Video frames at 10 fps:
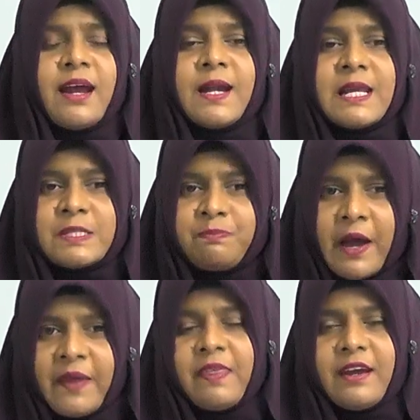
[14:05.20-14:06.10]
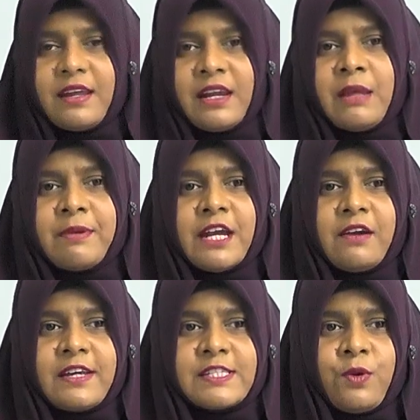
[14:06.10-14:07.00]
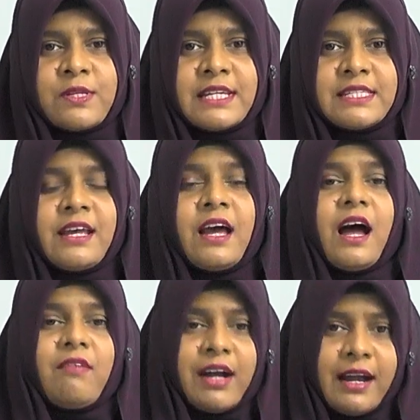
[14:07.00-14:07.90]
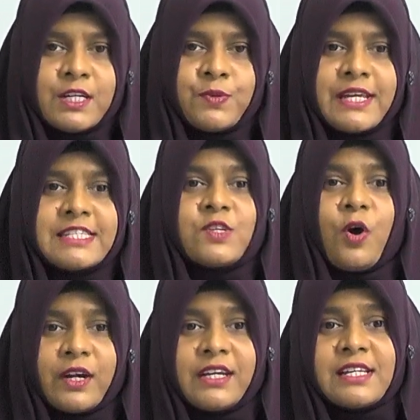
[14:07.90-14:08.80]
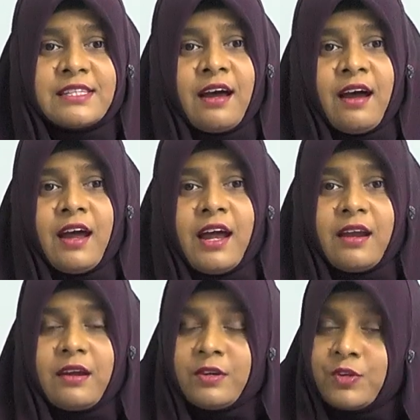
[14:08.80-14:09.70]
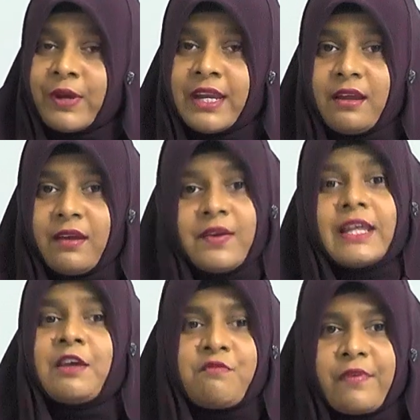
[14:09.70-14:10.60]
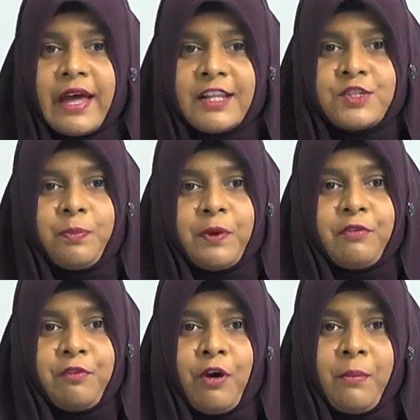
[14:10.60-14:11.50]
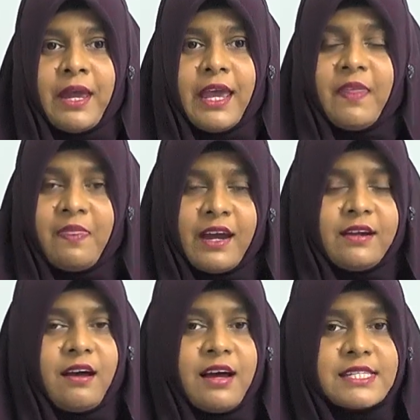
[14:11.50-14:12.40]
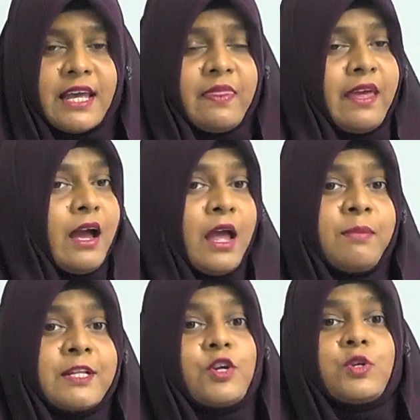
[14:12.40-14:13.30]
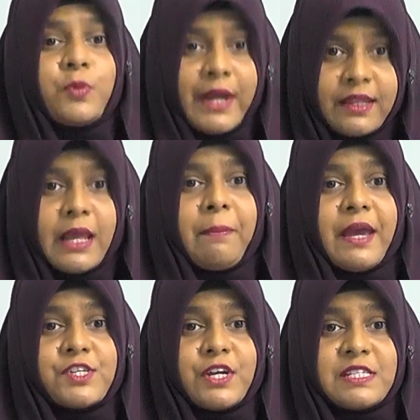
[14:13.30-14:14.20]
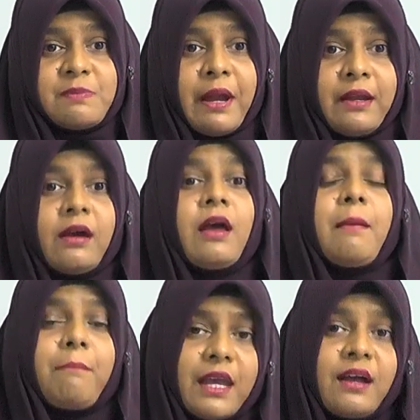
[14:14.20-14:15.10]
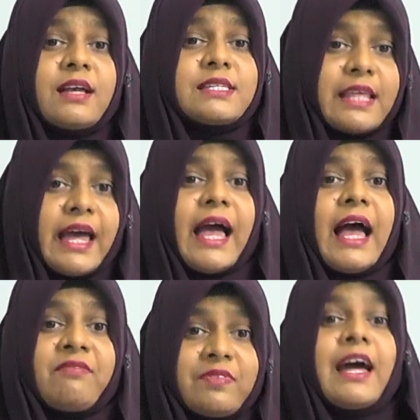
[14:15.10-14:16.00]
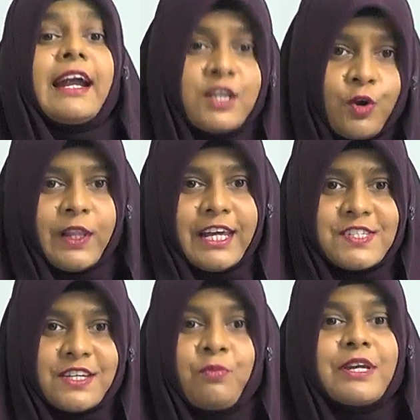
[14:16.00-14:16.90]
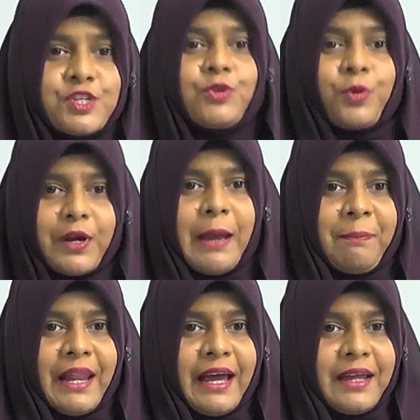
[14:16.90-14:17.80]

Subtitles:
Despite the limited resources, our country's doctors are doing really well to perform in their task and they are able to treat their patients better because they have that knowledge which you could apply,